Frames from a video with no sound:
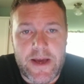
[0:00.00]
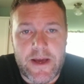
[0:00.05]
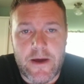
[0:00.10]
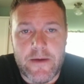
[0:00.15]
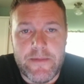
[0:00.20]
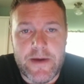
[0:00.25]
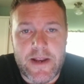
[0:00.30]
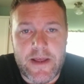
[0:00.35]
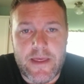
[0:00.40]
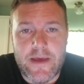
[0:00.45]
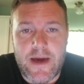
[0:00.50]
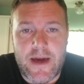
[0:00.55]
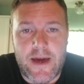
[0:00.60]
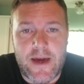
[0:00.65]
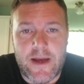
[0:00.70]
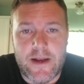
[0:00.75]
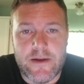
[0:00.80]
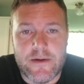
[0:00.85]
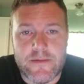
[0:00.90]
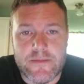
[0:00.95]
up
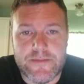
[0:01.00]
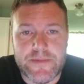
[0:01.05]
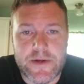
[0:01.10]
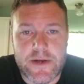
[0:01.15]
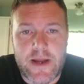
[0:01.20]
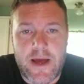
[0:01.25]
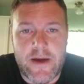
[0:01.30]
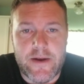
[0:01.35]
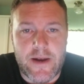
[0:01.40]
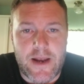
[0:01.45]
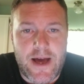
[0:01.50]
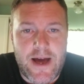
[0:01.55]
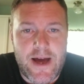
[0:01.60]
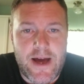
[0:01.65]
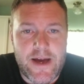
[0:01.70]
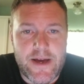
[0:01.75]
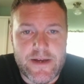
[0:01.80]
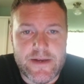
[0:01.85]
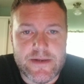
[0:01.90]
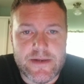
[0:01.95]
anything. Don't put down
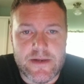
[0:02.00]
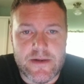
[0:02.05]
lies.